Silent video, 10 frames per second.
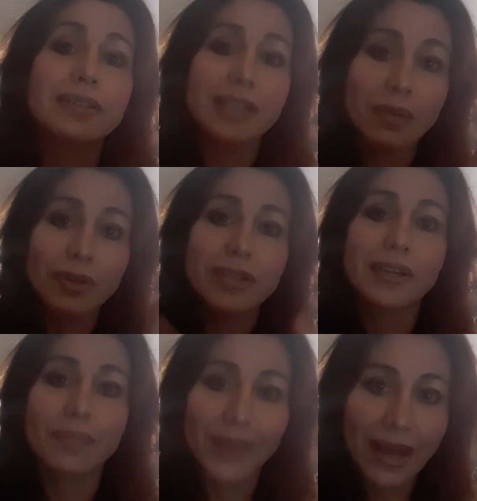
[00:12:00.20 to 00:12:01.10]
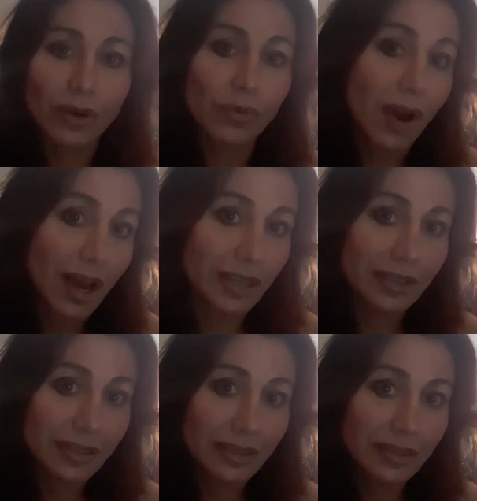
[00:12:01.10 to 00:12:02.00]
dumber than a bag of
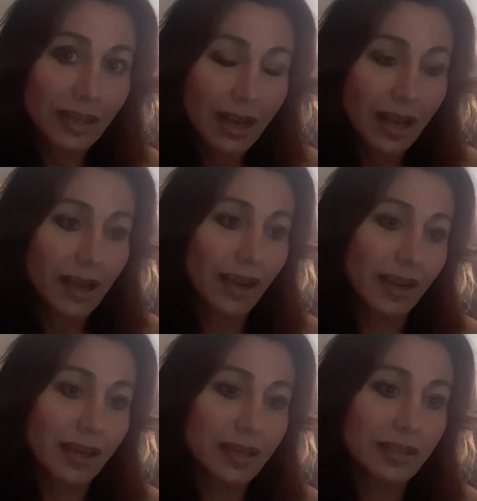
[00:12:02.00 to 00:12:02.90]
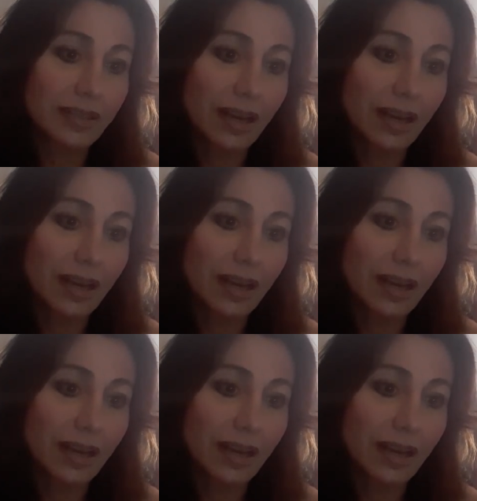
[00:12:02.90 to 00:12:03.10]
rocks, and